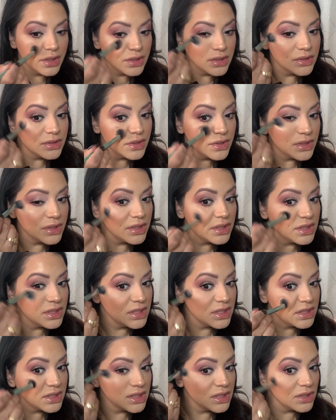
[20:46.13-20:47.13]
so that it
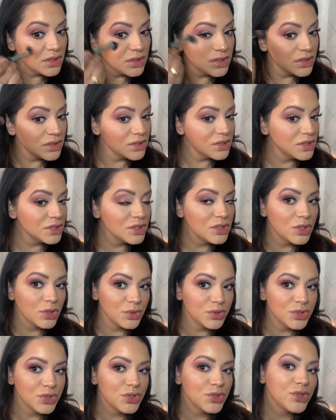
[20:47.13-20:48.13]
doesn't look so
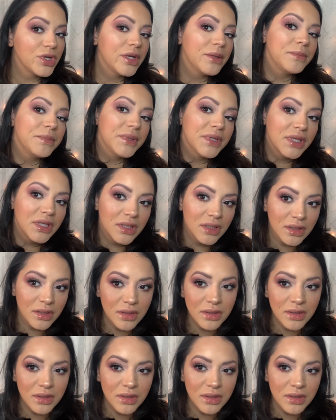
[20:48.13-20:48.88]
stripy.